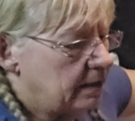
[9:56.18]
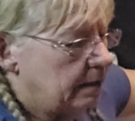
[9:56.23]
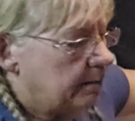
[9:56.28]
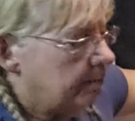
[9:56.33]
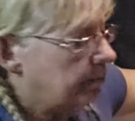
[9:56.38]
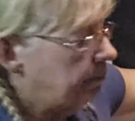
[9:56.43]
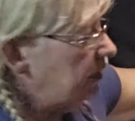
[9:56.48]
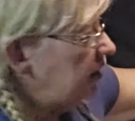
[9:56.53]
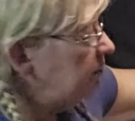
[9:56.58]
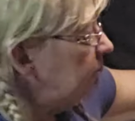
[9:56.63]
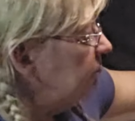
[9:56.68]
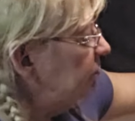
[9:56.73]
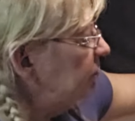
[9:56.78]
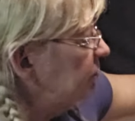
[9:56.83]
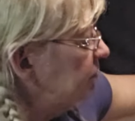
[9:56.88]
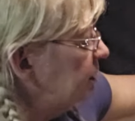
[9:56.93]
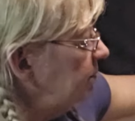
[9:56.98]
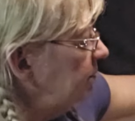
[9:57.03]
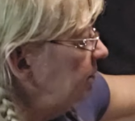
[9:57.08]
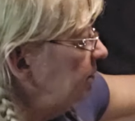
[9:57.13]
But with
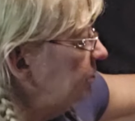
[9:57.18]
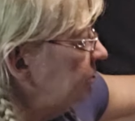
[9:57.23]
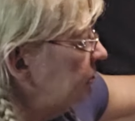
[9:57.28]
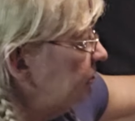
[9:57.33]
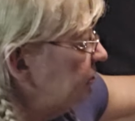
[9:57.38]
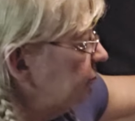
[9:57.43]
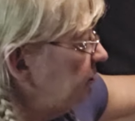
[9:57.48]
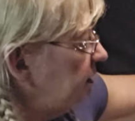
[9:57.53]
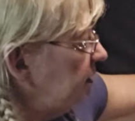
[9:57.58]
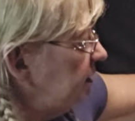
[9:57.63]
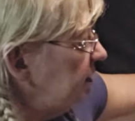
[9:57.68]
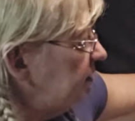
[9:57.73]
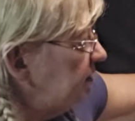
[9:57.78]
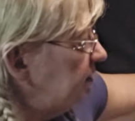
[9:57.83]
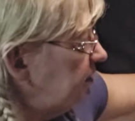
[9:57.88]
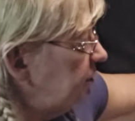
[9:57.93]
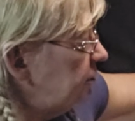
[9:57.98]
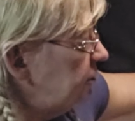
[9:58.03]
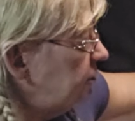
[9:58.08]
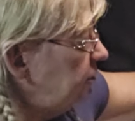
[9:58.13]
stomach distress
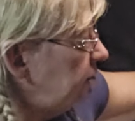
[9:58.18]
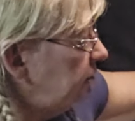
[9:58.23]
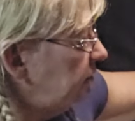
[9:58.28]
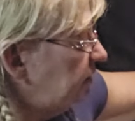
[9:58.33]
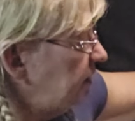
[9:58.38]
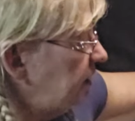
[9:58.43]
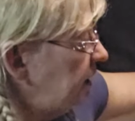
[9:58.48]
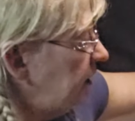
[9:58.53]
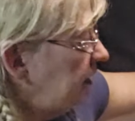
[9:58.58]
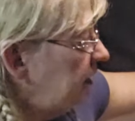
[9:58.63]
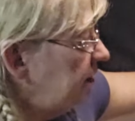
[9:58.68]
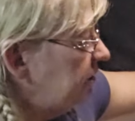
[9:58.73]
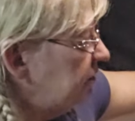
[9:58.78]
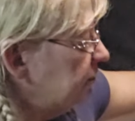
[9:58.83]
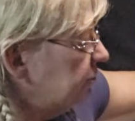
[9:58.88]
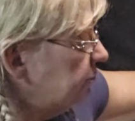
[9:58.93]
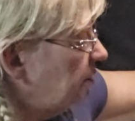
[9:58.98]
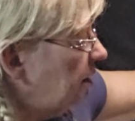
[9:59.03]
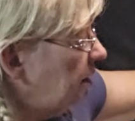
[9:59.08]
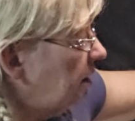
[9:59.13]
issues hitting
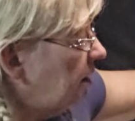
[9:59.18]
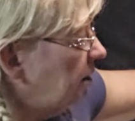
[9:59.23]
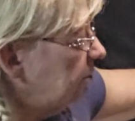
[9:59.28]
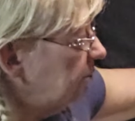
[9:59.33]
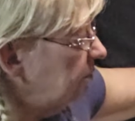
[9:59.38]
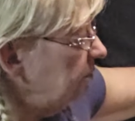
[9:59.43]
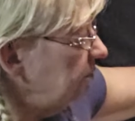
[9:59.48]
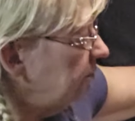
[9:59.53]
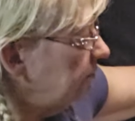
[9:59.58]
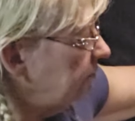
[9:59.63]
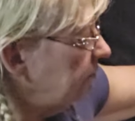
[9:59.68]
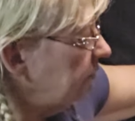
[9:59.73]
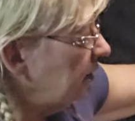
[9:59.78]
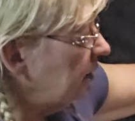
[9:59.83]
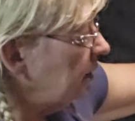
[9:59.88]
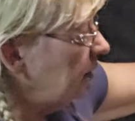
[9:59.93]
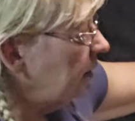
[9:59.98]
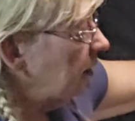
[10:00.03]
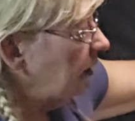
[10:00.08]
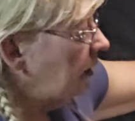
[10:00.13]
strong,
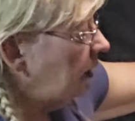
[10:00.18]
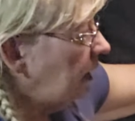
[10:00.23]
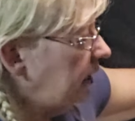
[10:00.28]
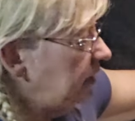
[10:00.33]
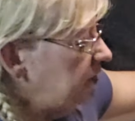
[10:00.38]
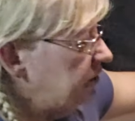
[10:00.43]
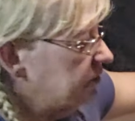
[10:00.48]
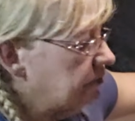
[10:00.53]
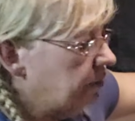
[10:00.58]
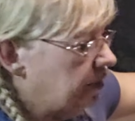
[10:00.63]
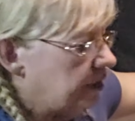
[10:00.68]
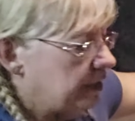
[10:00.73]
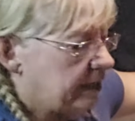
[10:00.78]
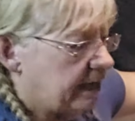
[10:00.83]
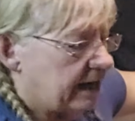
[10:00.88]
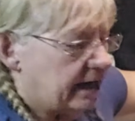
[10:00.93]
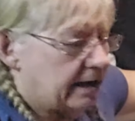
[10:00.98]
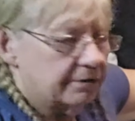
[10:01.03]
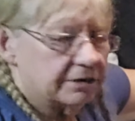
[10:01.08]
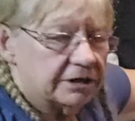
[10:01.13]
I started
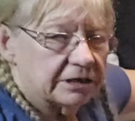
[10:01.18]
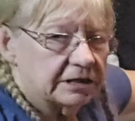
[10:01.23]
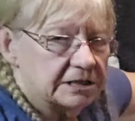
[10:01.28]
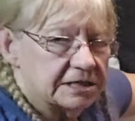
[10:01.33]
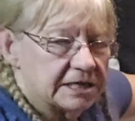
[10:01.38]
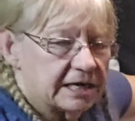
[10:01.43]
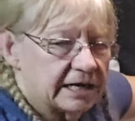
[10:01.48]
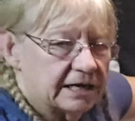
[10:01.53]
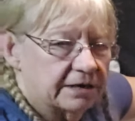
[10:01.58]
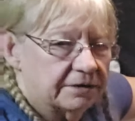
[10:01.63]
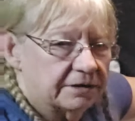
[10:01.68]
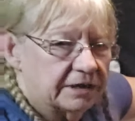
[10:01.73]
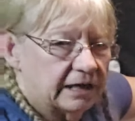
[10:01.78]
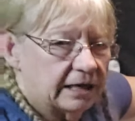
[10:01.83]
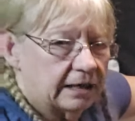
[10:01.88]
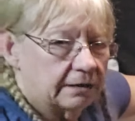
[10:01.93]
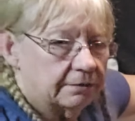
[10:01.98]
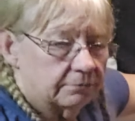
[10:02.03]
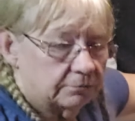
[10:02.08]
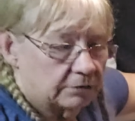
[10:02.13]
out in a town that
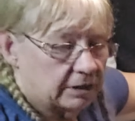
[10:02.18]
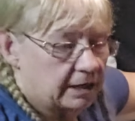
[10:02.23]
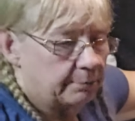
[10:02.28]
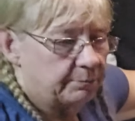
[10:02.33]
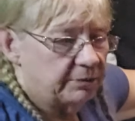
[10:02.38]
I'm